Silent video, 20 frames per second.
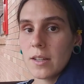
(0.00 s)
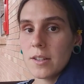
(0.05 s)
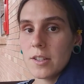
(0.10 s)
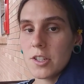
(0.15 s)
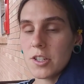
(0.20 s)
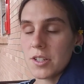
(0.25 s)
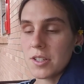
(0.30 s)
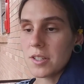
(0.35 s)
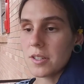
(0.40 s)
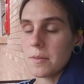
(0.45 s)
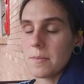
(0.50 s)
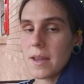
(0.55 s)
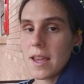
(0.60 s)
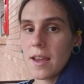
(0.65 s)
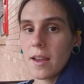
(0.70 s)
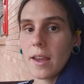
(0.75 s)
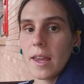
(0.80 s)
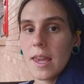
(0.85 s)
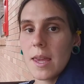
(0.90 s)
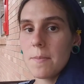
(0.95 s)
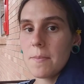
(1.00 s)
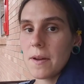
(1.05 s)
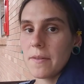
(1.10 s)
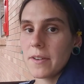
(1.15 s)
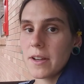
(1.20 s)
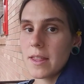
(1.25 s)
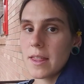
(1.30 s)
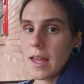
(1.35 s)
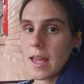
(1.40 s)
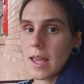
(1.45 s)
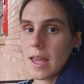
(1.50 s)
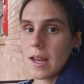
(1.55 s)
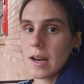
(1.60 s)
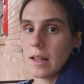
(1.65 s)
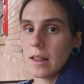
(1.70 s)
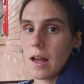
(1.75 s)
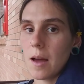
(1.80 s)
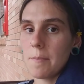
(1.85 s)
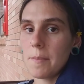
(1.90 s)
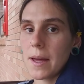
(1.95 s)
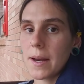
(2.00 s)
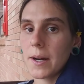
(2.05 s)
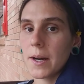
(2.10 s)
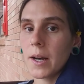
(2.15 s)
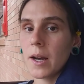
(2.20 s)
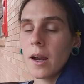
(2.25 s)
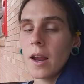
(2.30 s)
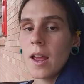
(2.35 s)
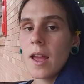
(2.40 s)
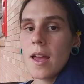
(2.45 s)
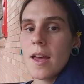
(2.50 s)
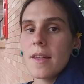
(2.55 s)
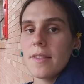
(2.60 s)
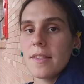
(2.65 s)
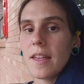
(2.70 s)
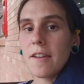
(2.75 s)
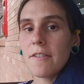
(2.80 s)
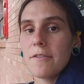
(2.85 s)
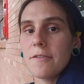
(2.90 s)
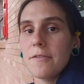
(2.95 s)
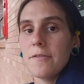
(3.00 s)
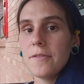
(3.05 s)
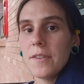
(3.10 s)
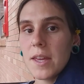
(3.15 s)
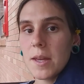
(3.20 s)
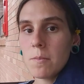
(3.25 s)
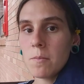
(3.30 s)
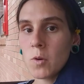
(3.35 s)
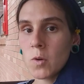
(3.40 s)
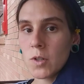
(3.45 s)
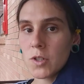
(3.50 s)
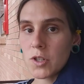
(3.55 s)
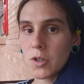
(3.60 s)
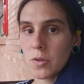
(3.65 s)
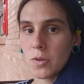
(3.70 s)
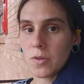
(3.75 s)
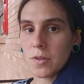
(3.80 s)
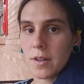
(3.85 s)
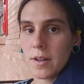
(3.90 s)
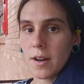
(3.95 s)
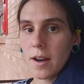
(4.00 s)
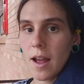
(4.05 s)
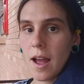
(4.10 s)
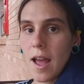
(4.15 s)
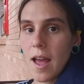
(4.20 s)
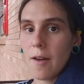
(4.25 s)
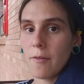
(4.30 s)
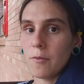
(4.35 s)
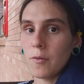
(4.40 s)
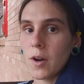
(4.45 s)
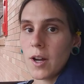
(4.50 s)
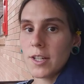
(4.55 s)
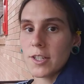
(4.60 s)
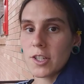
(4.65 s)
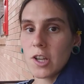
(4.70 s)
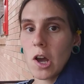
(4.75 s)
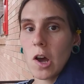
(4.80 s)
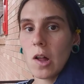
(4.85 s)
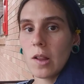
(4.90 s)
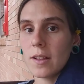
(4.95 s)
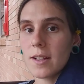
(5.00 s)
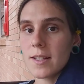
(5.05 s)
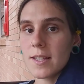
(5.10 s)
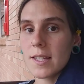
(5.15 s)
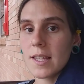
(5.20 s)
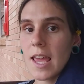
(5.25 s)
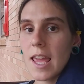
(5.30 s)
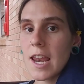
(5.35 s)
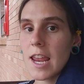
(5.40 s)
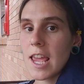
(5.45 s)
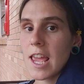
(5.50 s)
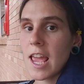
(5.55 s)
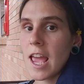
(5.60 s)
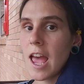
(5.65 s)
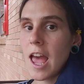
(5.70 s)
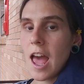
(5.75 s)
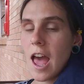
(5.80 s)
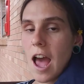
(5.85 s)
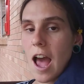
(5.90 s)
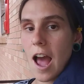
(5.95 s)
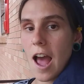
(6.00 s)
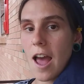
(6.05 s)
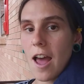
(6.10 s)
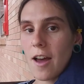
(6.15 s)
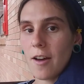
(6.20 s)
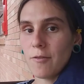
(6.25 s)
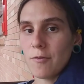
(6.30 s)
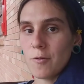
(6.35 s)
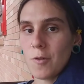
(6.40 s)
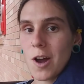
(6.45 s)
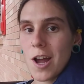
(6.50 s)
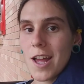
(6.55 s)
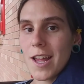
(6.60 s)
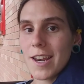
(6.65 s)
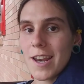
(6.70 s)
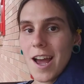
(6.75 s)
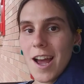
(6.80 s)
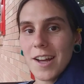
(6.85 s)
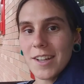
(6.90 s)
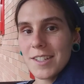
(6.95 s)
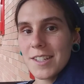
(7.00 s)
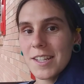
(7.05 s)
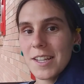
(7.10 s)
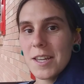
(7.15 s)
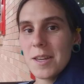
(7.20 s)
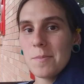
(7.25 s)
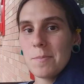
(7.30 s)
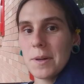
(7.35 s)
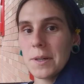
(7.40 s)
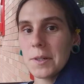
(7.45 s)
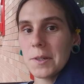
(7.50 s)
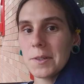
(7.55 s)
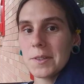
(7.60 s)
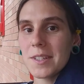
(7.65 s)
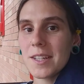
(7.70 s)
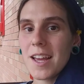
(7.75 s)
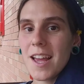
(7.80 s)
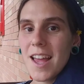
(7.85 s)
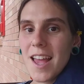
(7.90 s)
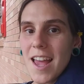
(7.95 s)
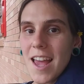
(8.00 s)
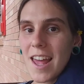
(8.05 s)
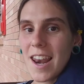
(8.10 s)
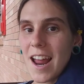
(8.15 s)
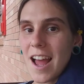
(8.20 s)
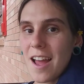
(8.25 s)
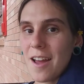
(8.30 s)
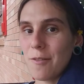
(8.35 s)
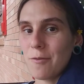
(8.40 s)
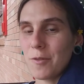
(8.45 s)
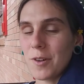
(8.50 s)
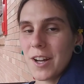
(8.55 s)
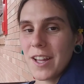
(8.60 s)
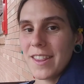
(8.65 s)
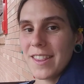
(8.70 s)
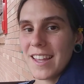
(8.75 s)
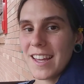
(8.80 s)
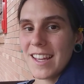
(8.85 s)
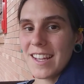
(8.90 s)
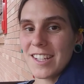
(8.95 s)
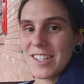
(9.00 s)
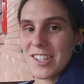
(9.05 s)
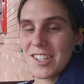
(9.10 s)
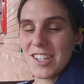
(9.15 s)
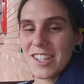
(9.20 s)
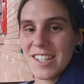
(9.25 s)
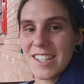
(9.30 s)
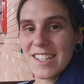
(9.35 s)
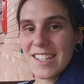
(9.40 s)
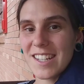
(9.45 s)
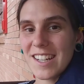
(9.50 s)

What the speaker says: just to me keep everything in a lot better. They fit more children. I have one tall and skinny, I have one husky built, and I have one that is just